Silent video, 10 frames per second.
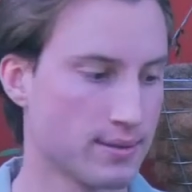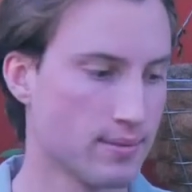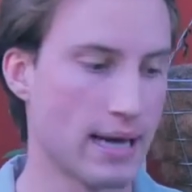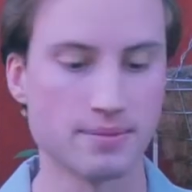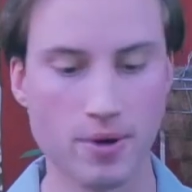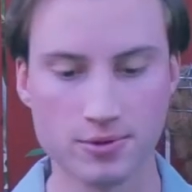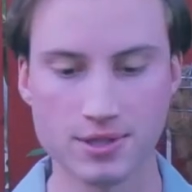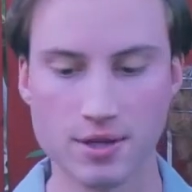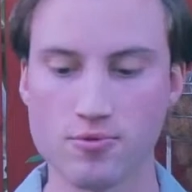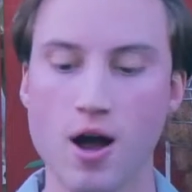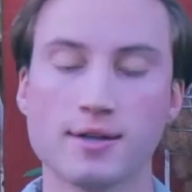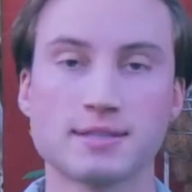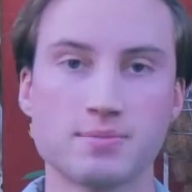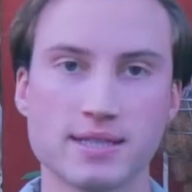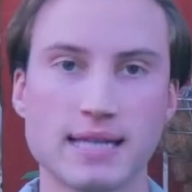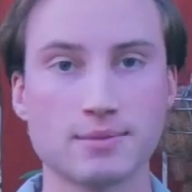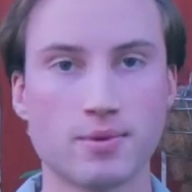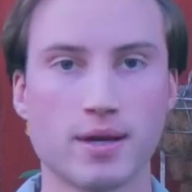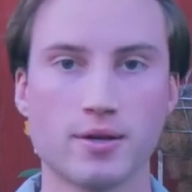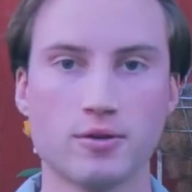as opposed to the rocks, because that's what
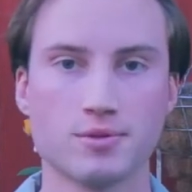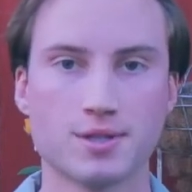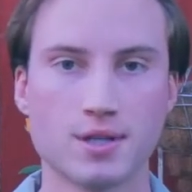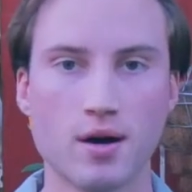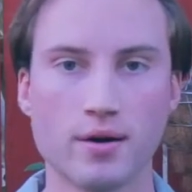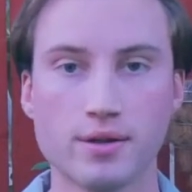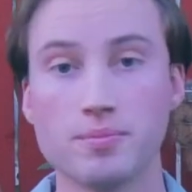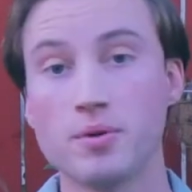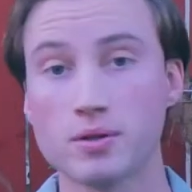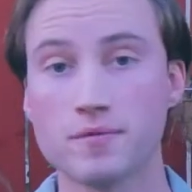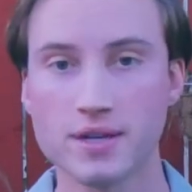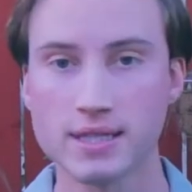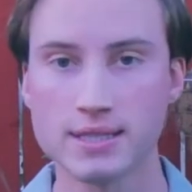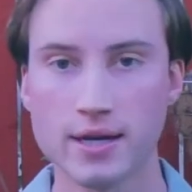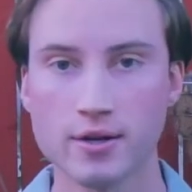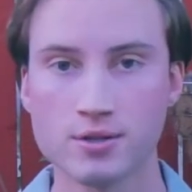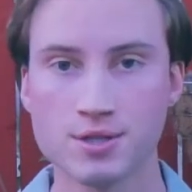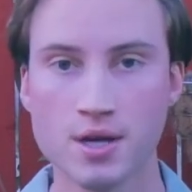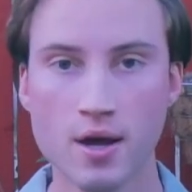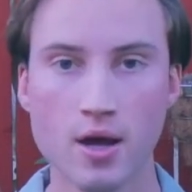I used on the bulk of the containers.
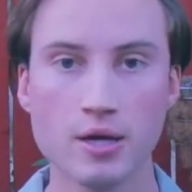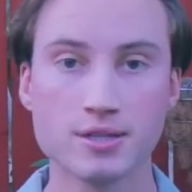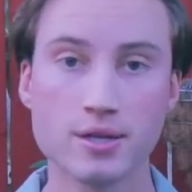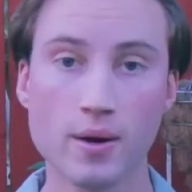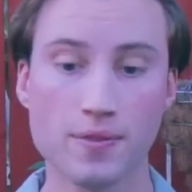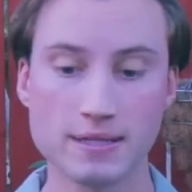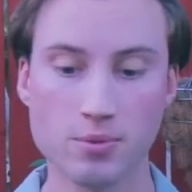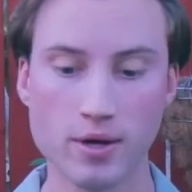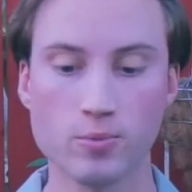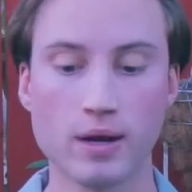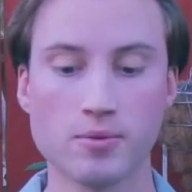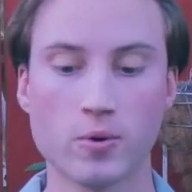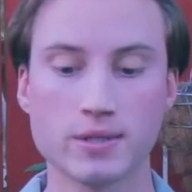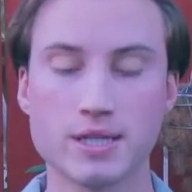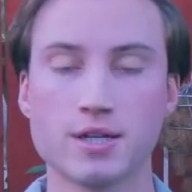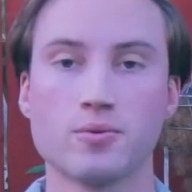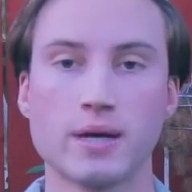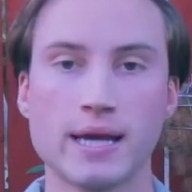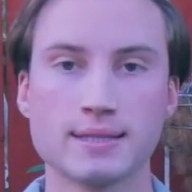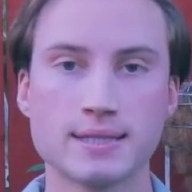So now at this point, what I'm going to do
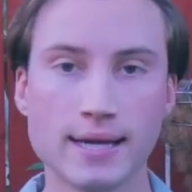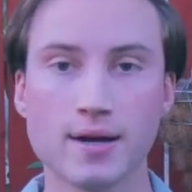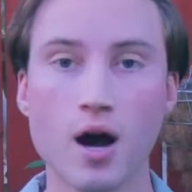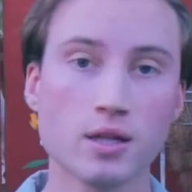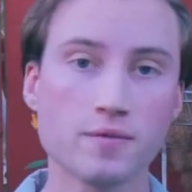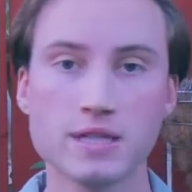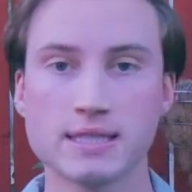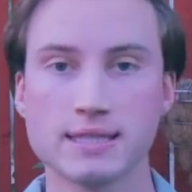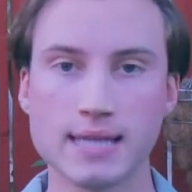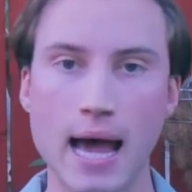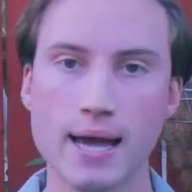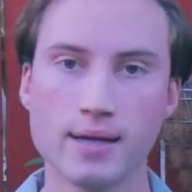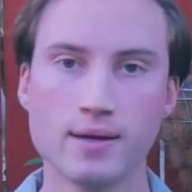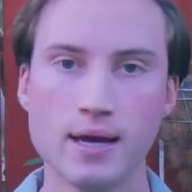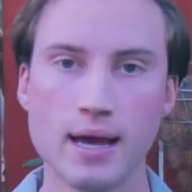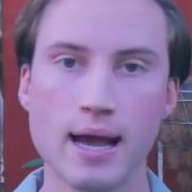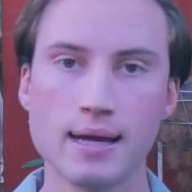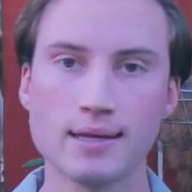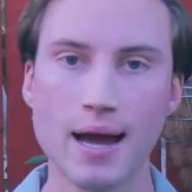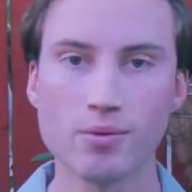is take all of these inside,
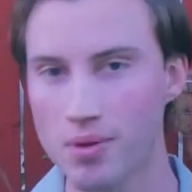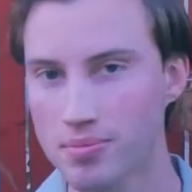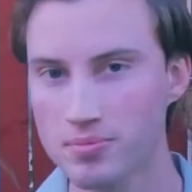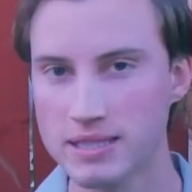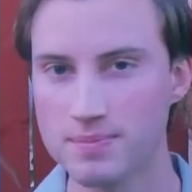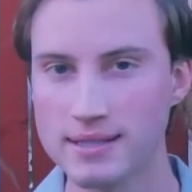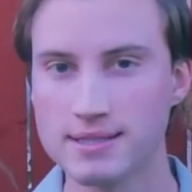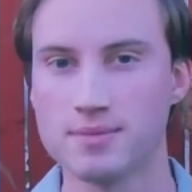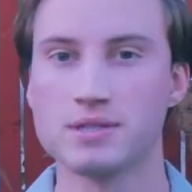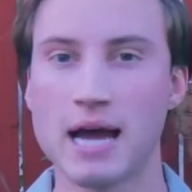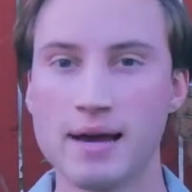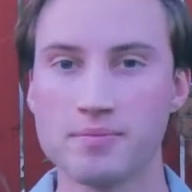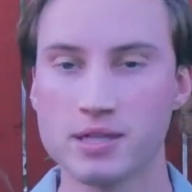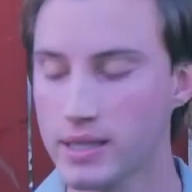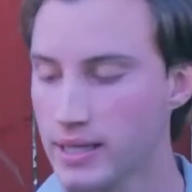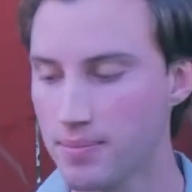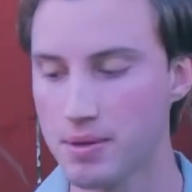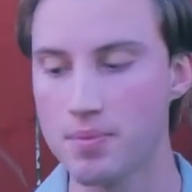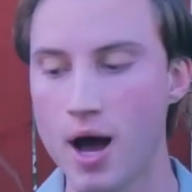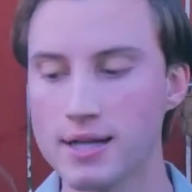and I will probably spend some time cleaning up the
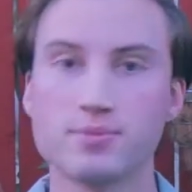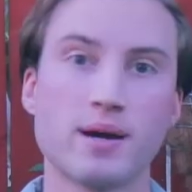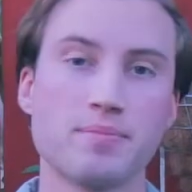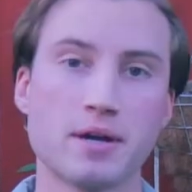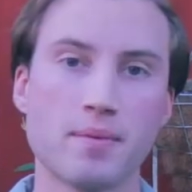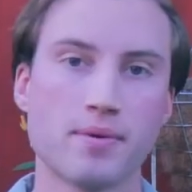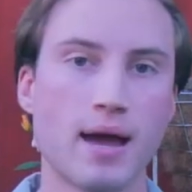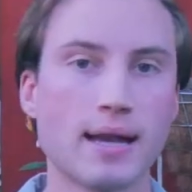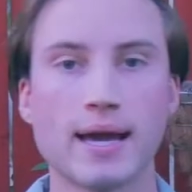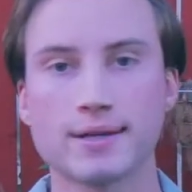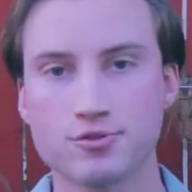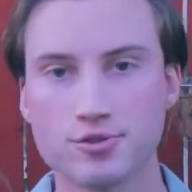pots, wiping up any extra